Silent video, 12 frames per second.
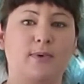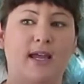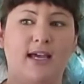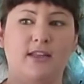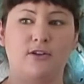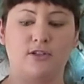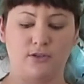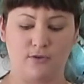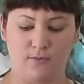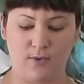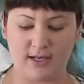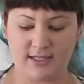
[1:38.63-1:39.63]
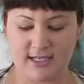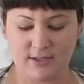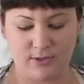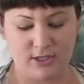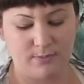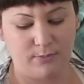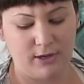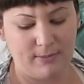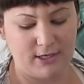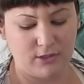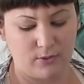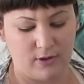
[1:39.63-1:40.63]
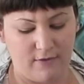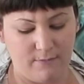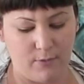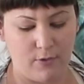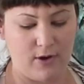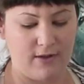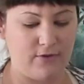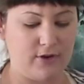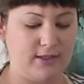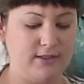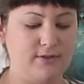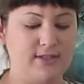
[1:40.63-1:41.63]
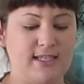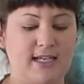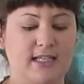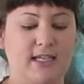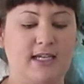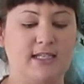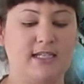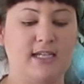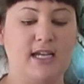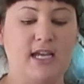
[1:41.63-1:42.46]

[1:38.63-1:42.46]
We had those sort of onesies, which is pretty much what I brought. I've got a little singlet,